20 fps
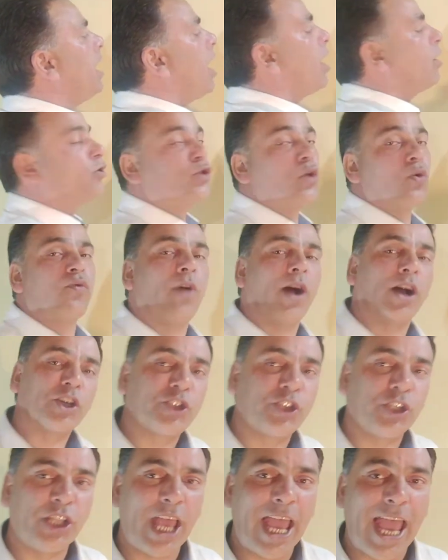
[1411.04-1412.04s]
They also
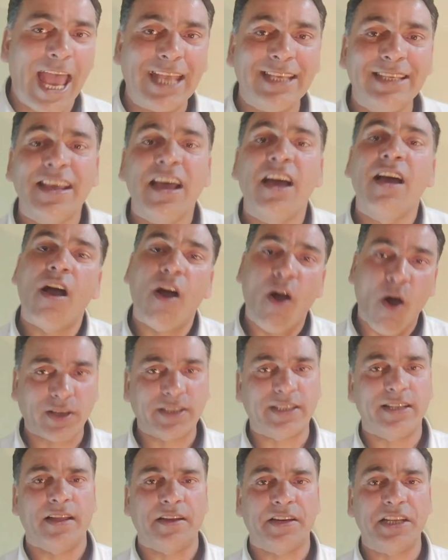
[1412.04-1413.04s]
function as
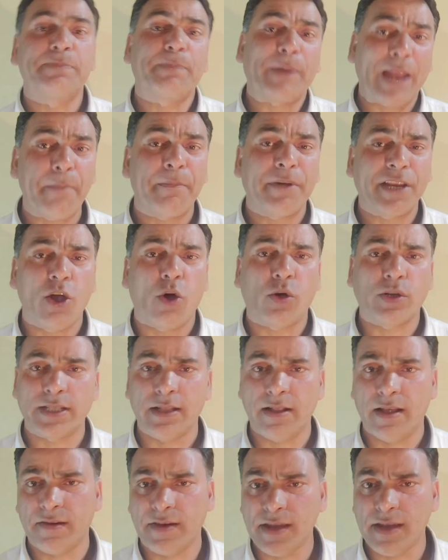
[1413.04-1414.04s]
auxiliaries, primary
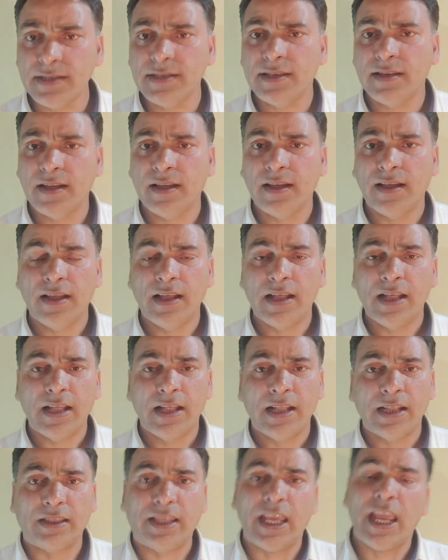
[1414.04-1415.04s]
auxiliaries.
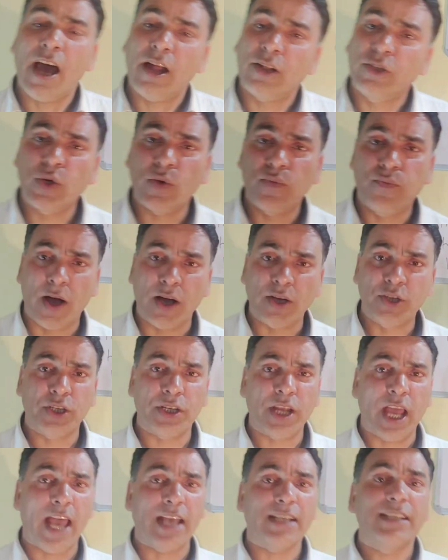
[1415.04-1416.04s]
They also
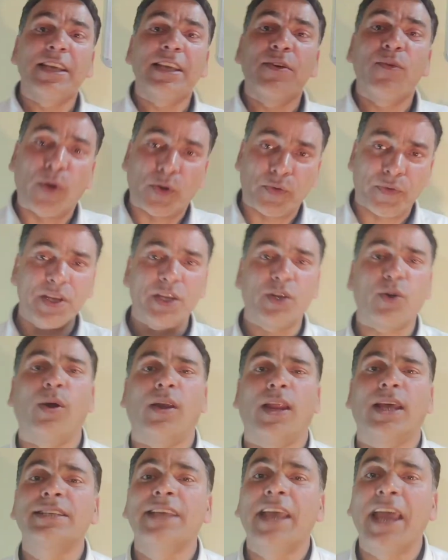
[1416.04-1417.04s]
function as what
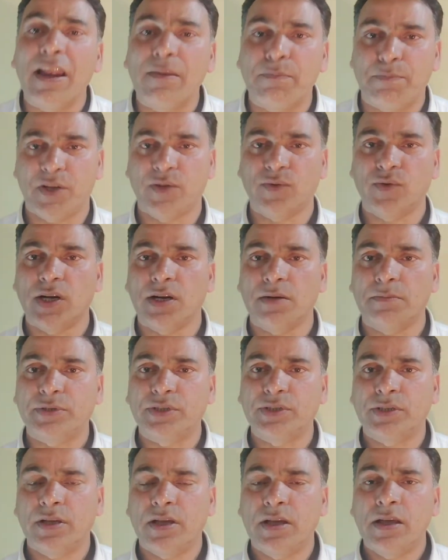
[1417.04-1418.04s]
we call as helping
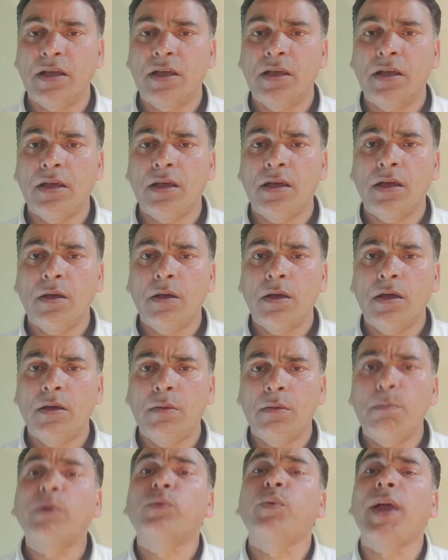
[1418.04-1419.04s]
verbs.
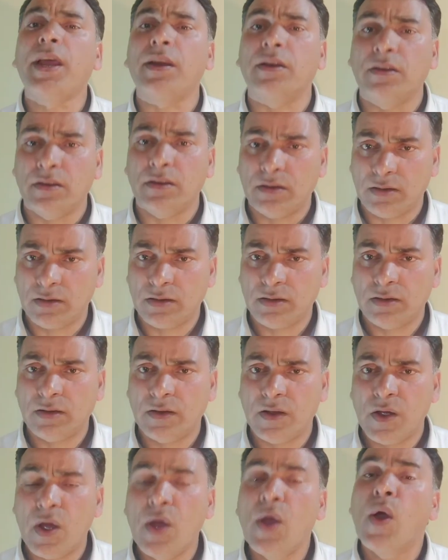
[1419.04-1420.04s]
But when?
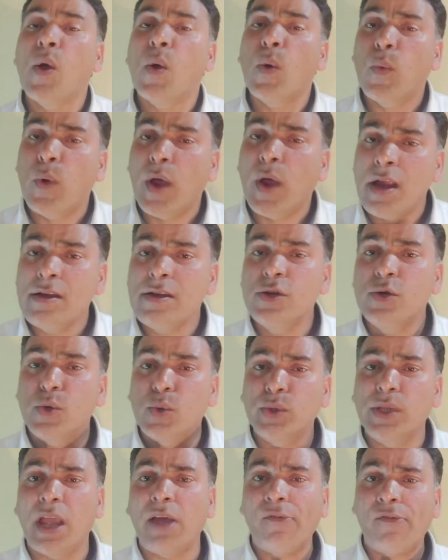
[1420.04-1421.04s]

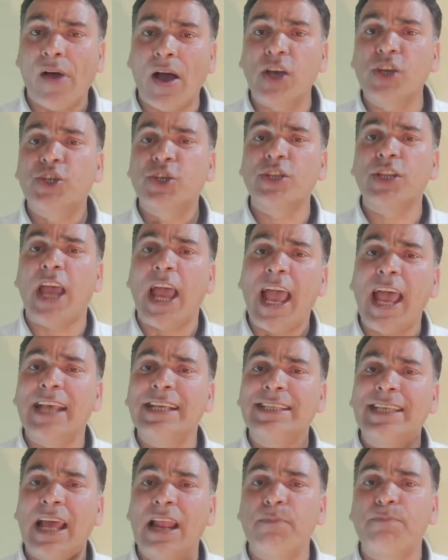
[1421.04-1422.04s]
When do they function
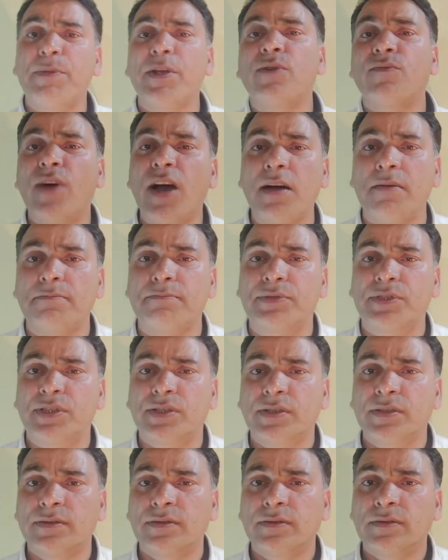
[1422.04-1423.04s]
as helping
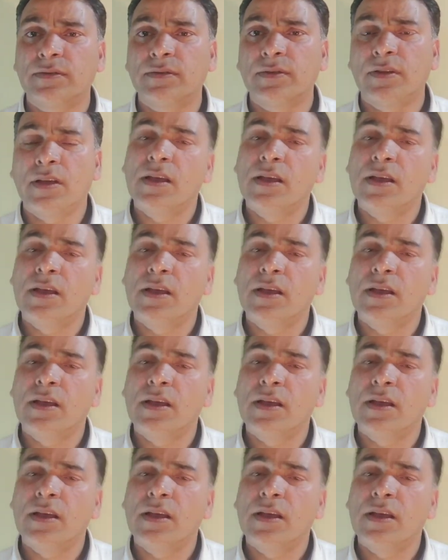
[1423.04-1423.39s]
verbs?